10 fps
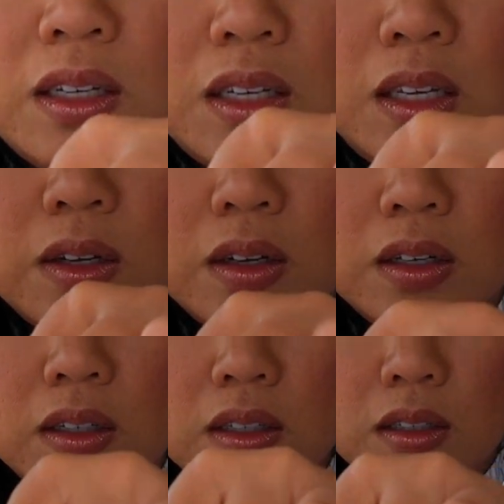
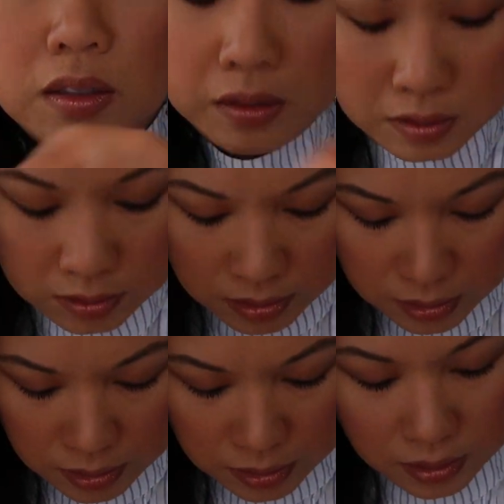here,
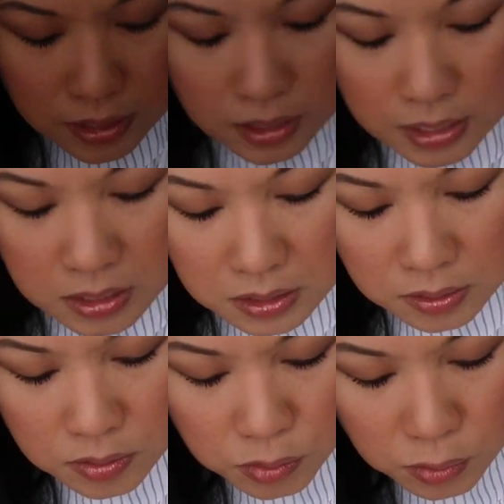and
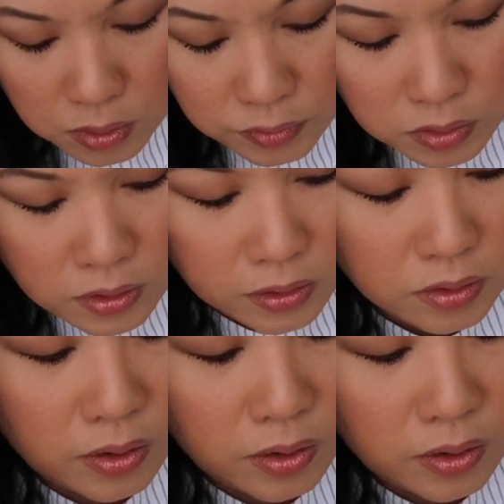it's sort of a solid